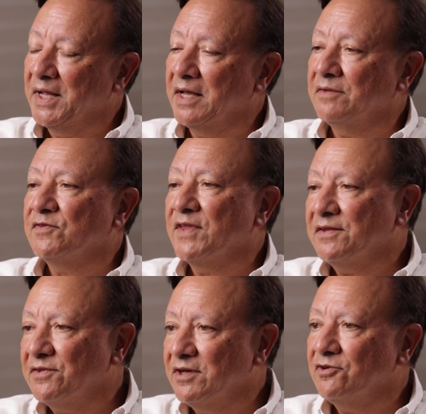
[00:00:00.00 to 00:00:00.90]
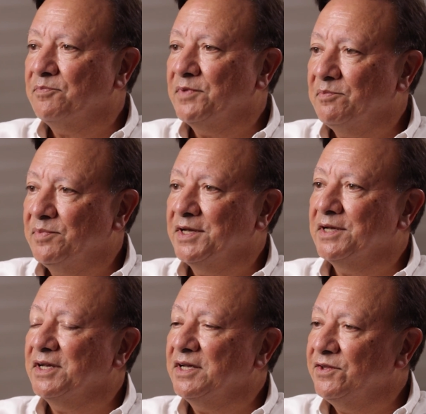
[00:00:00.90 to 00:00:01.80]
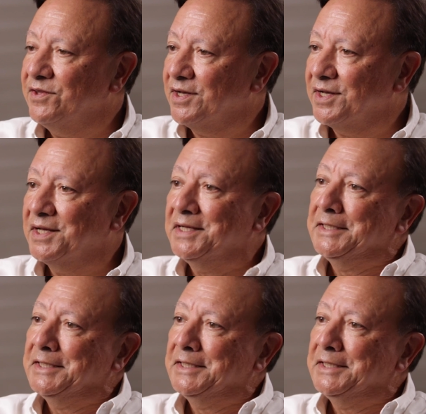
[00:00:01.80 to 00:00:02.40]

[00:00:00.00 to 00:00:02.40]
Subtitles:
And that therapy being either